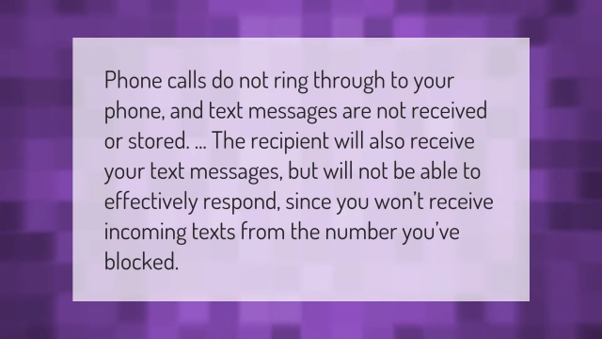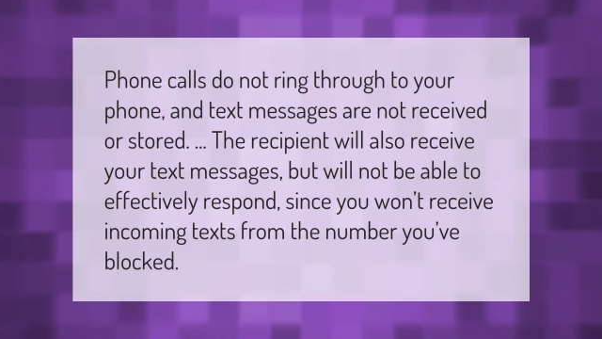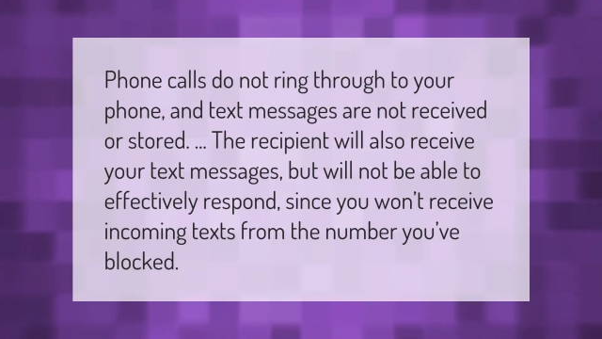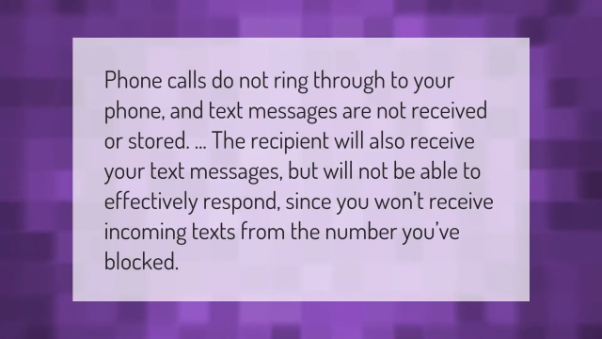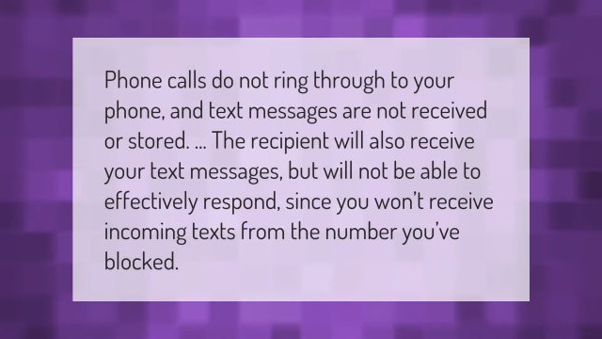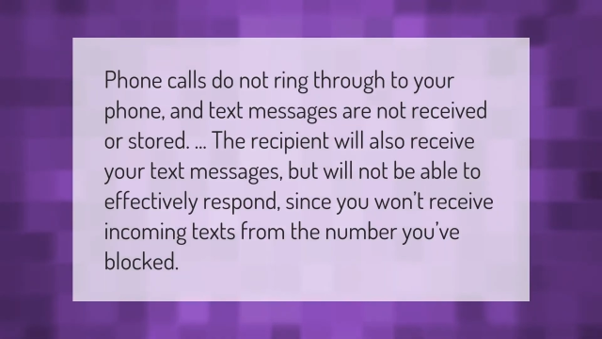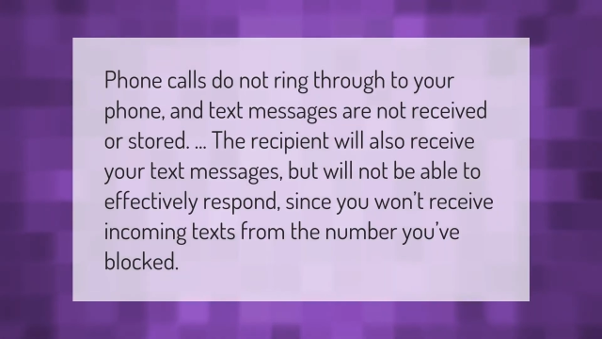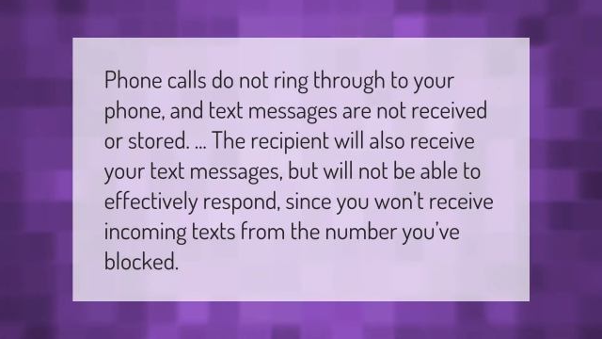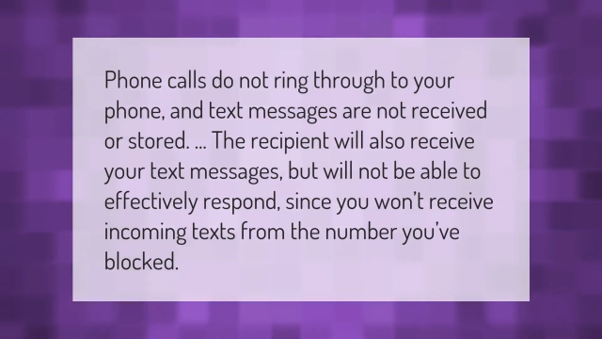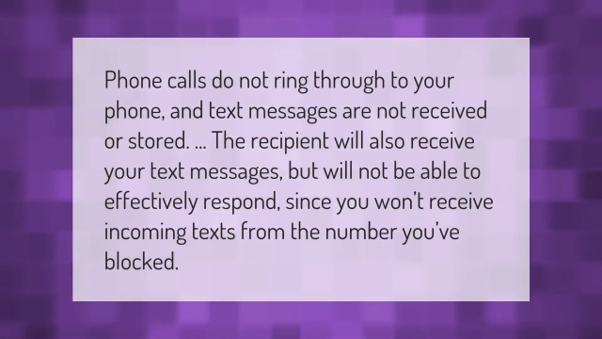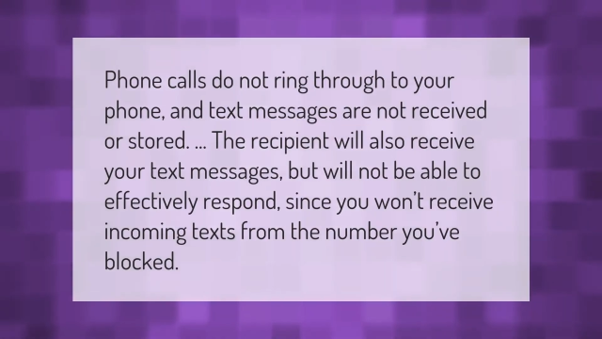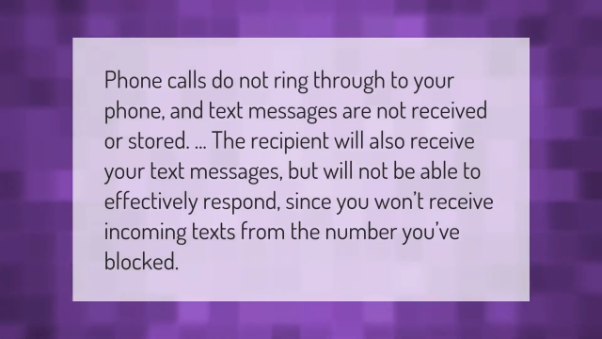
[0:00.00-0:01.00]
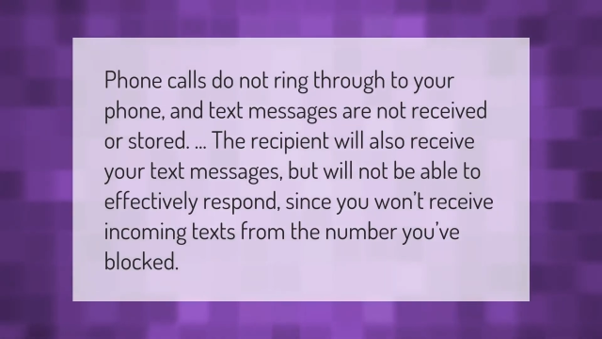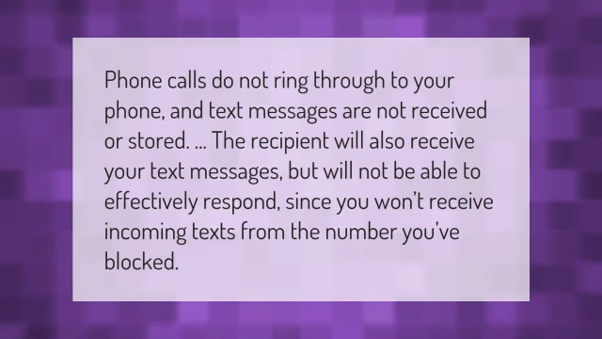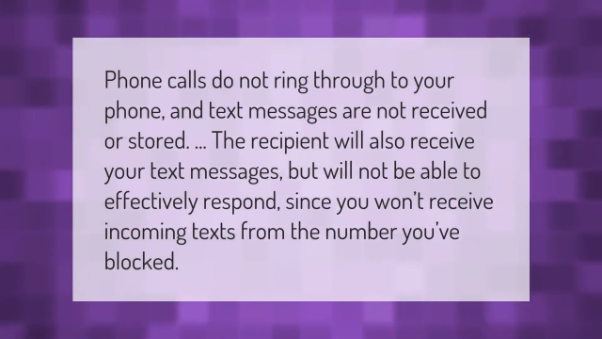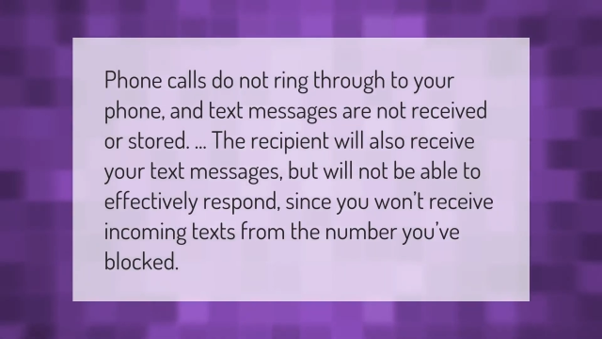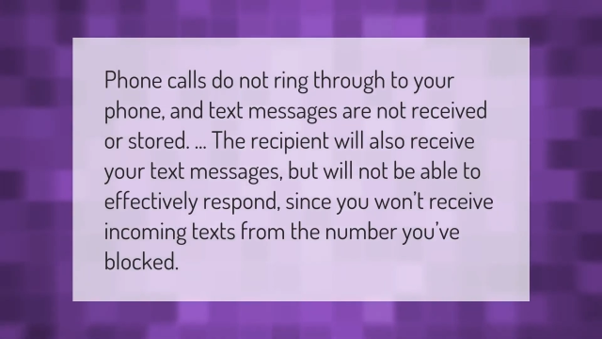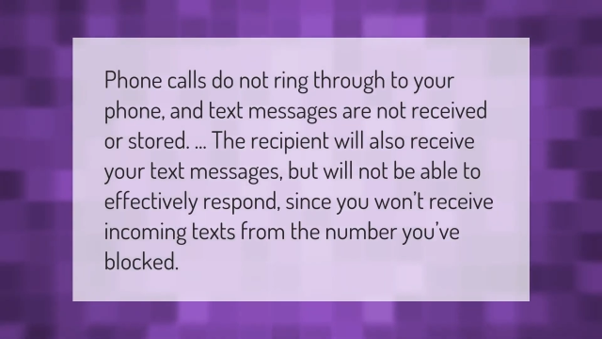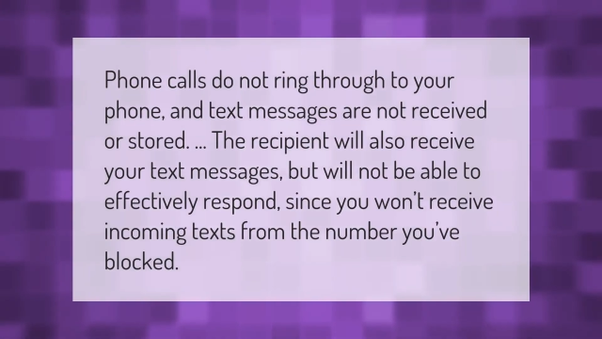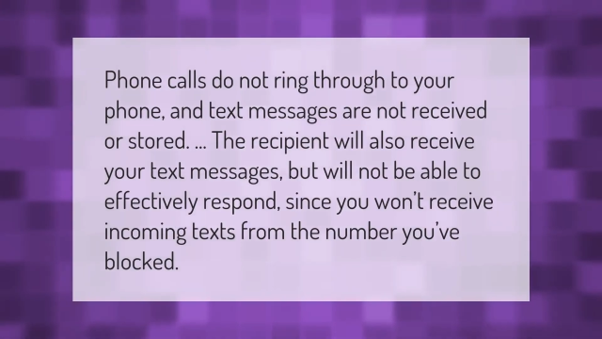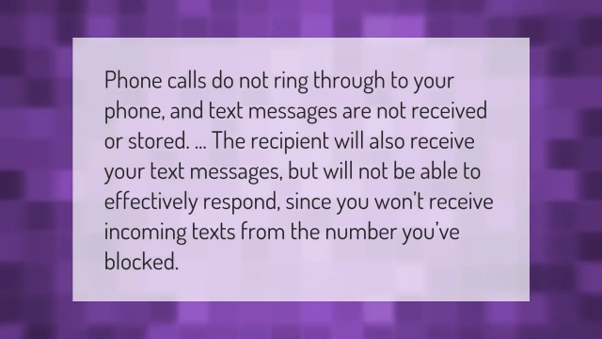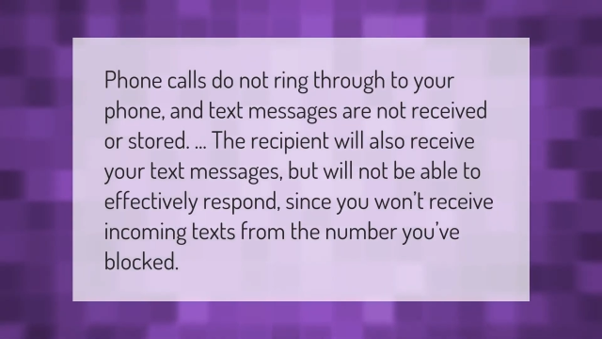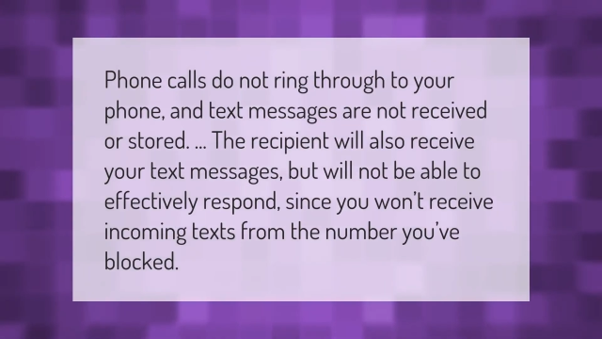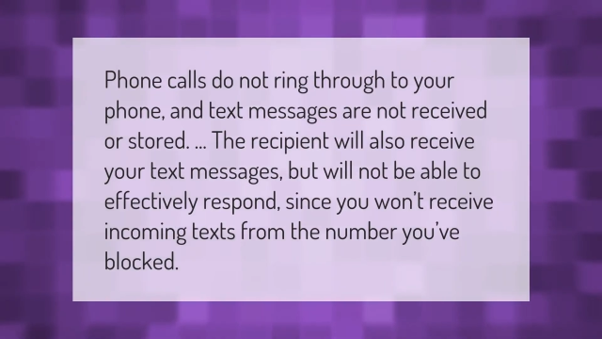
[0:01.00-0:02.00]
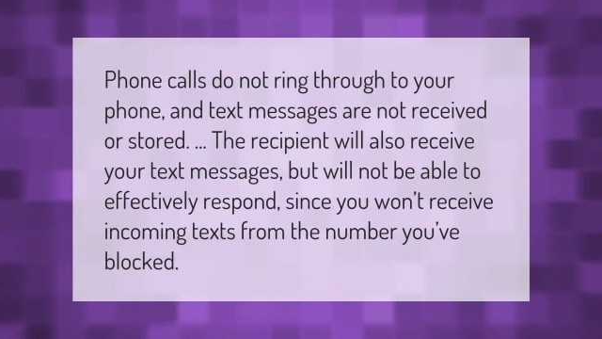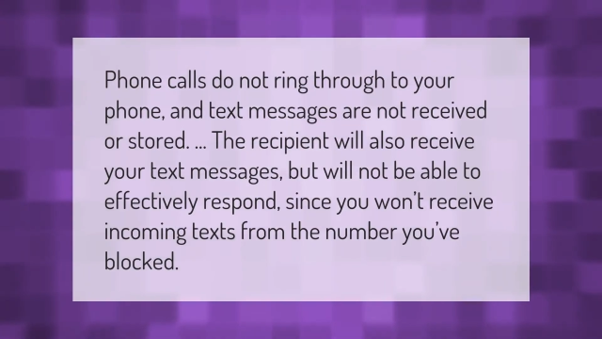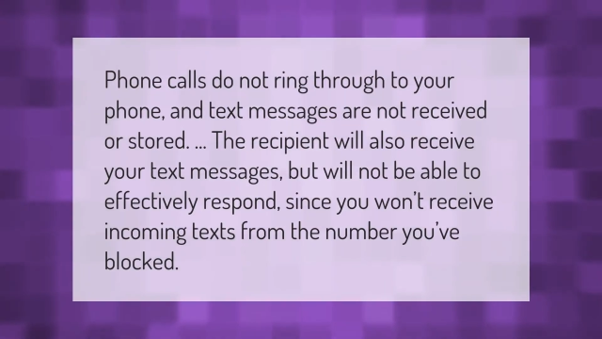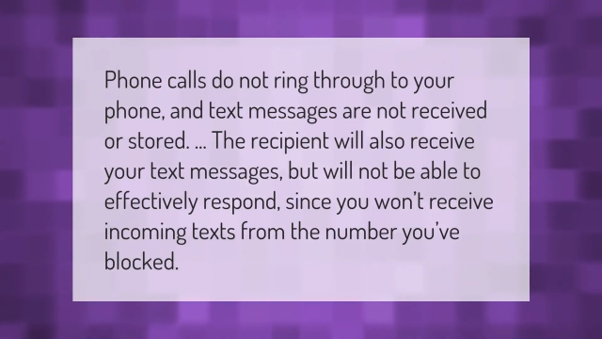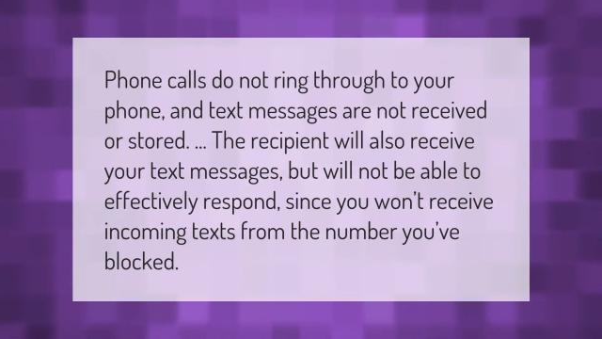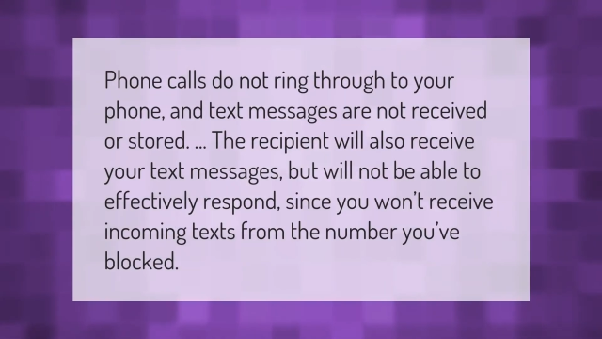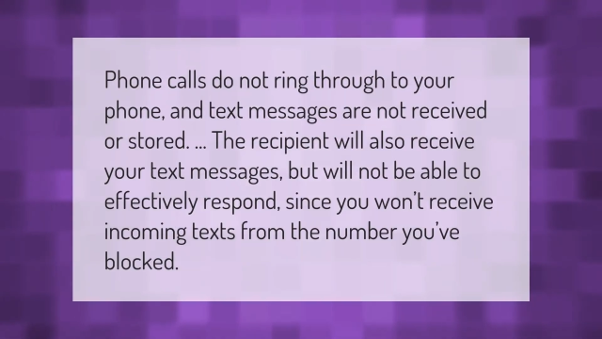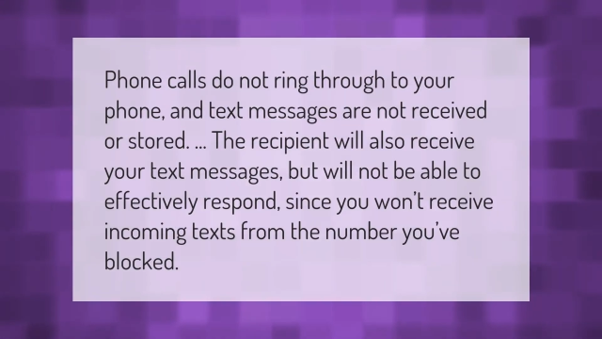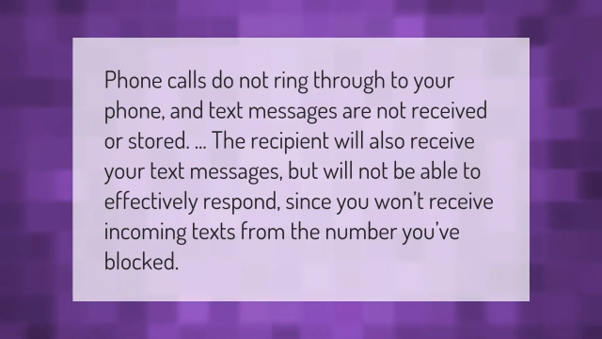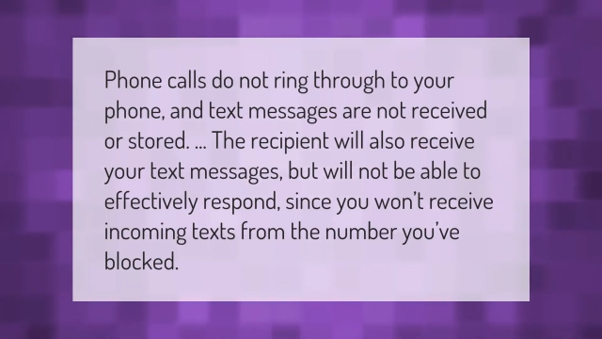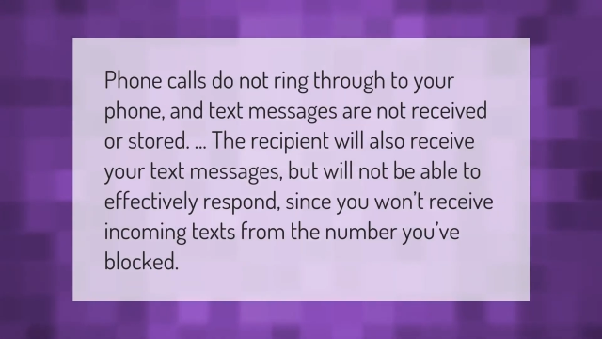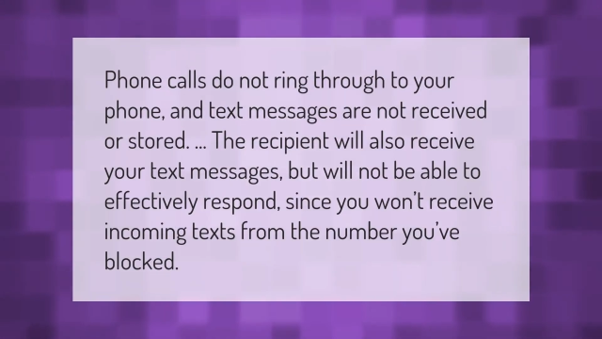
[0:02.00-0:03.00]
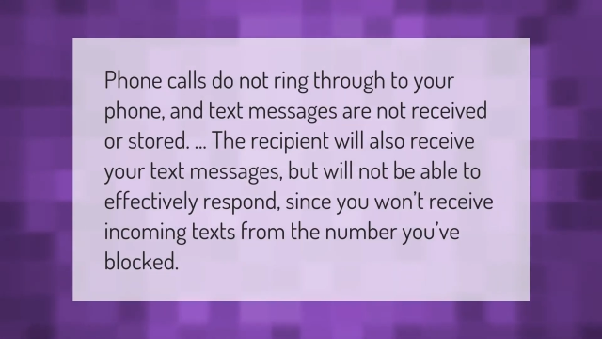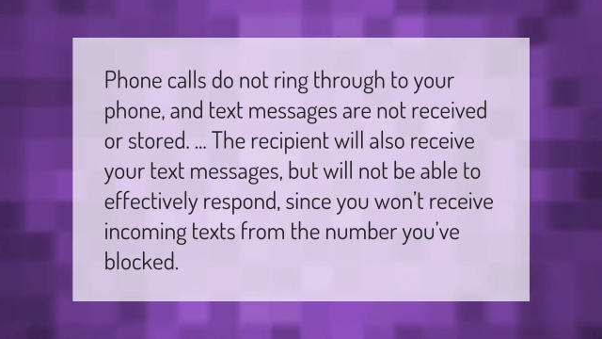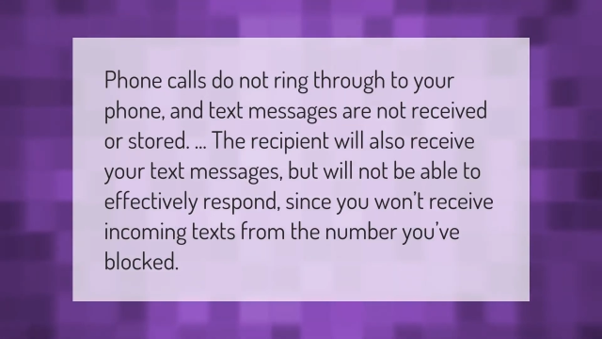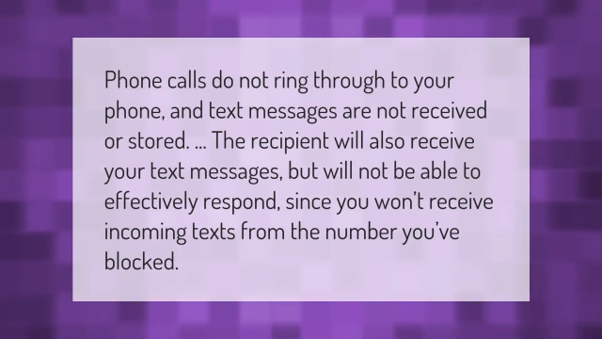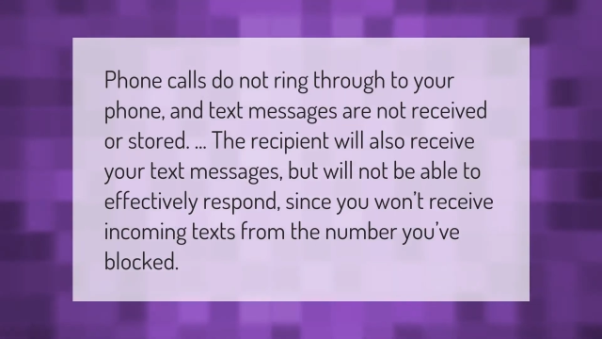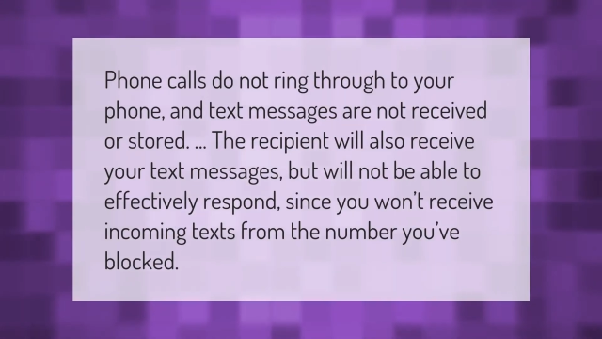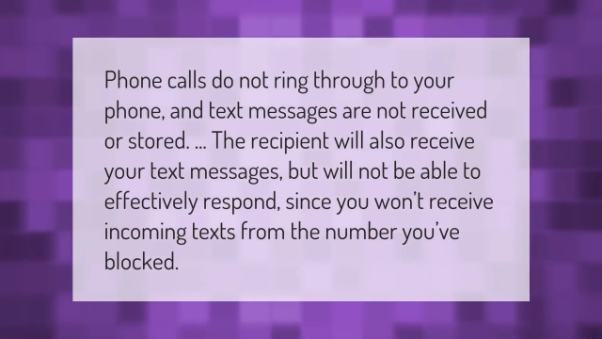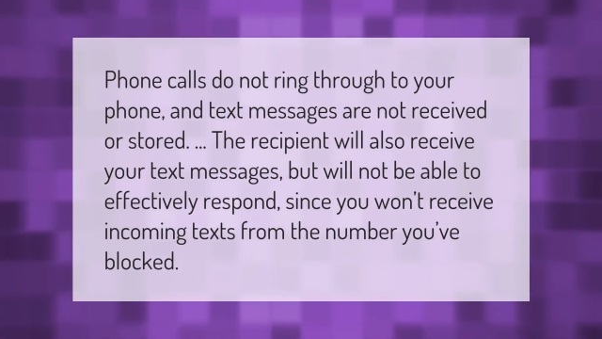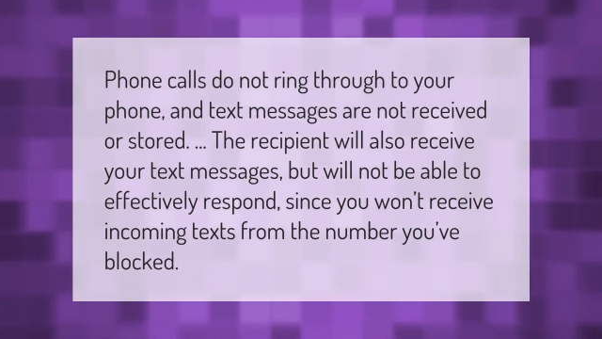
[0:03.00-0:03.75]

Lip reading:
Nobody's mouth can be seen.